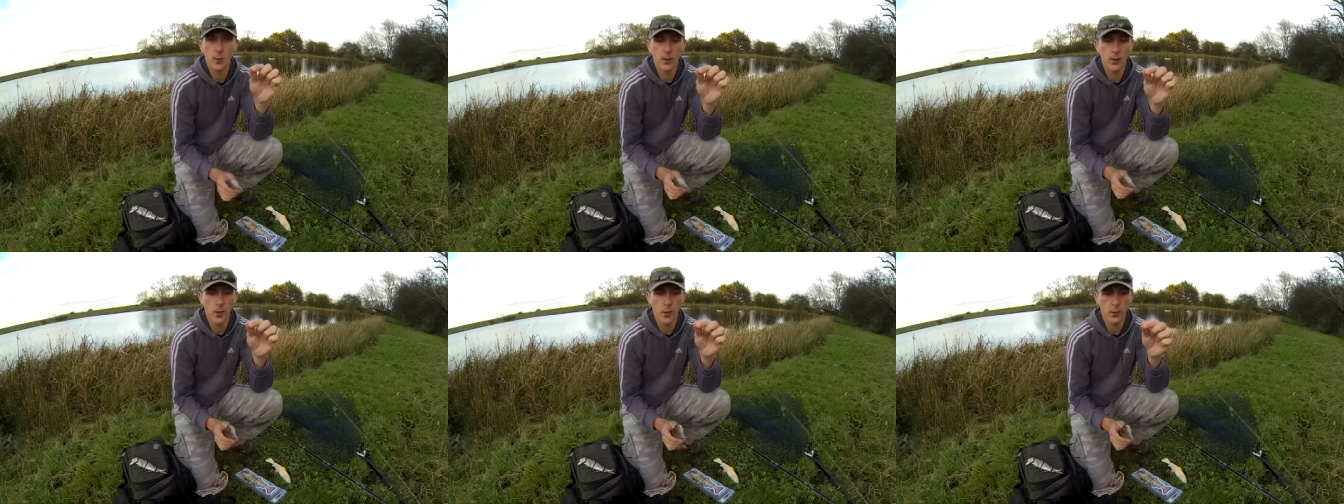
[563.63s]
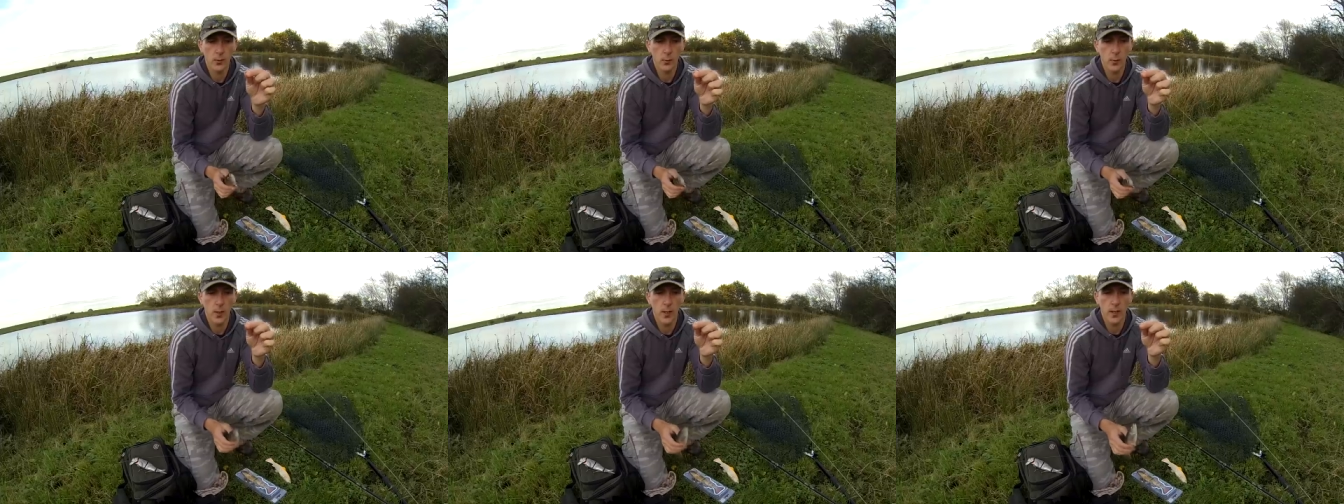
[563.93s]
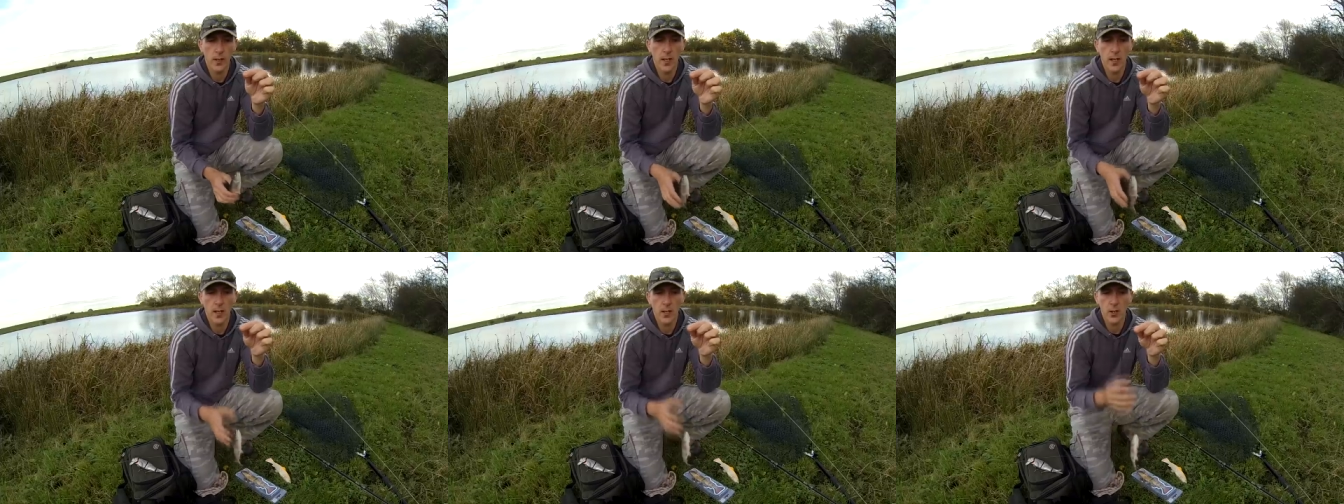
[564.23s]
of those
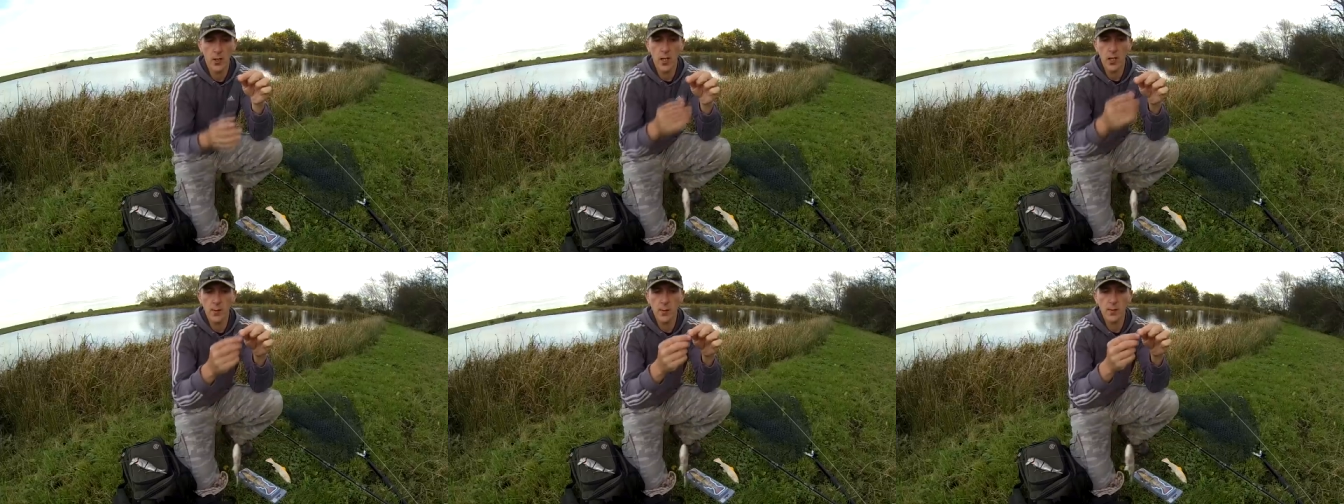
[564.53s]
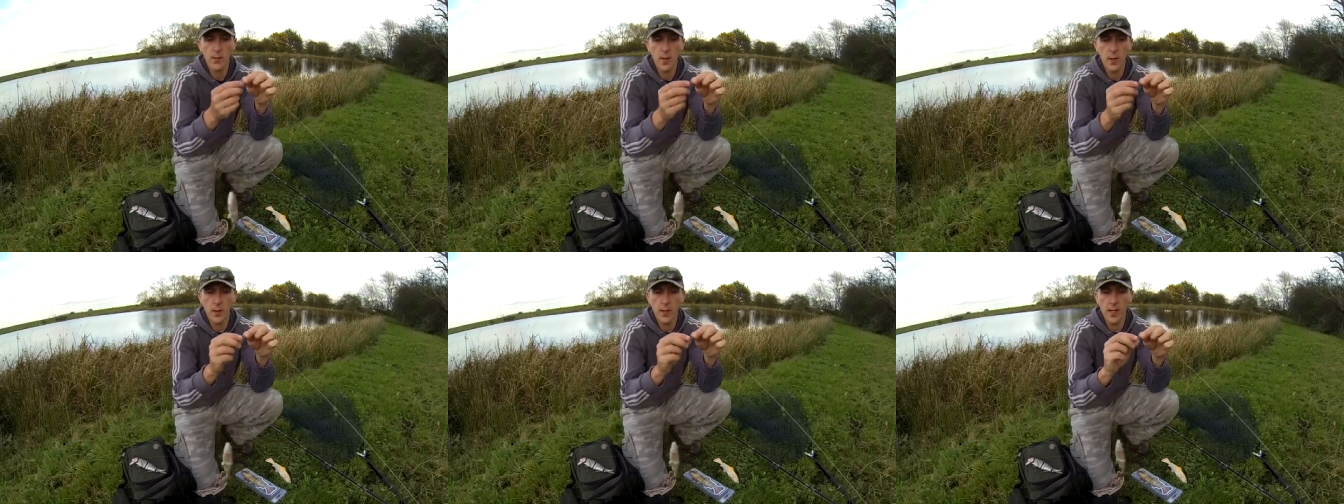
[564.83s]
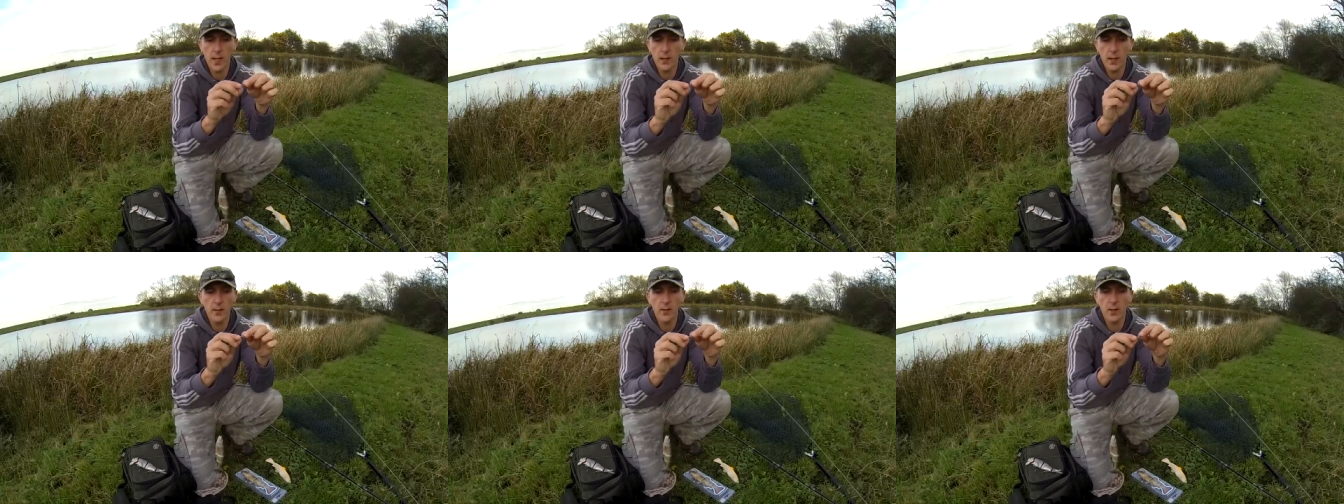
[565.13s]
and, and I change them every now and
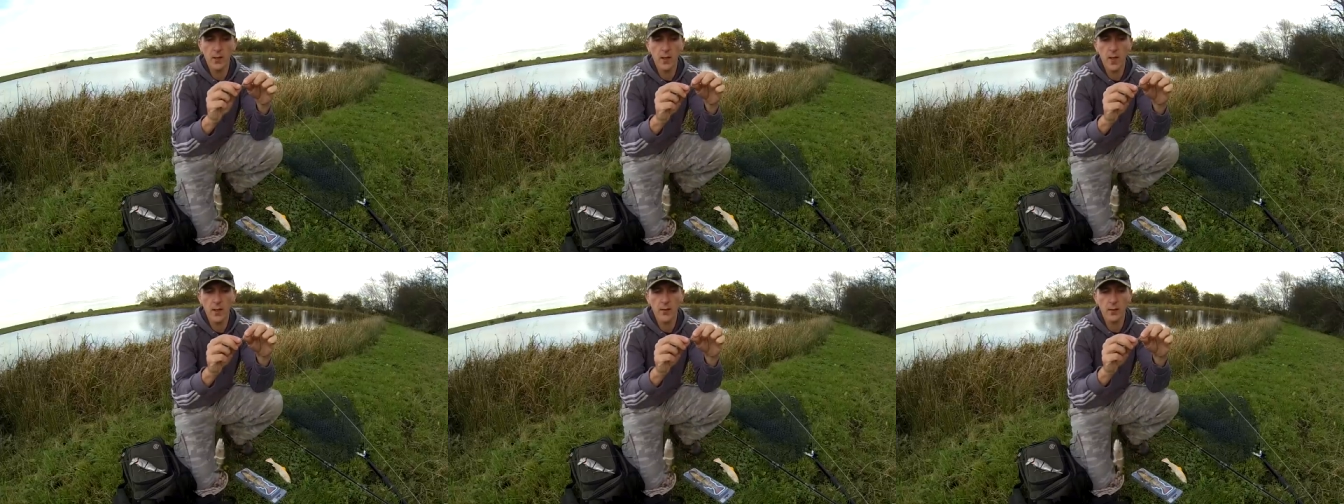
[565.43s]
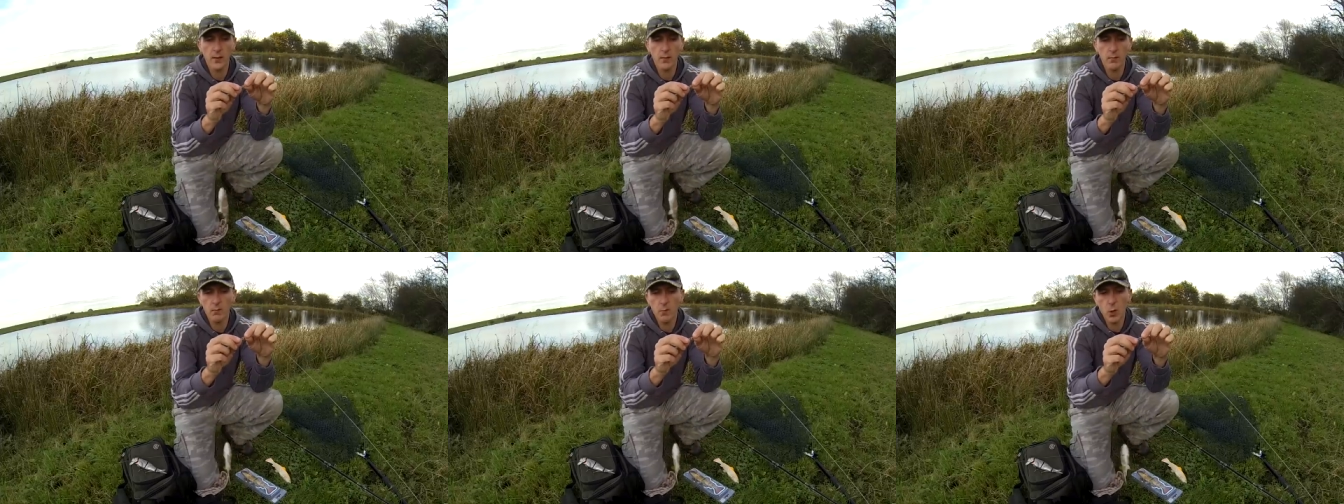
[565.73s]
again every every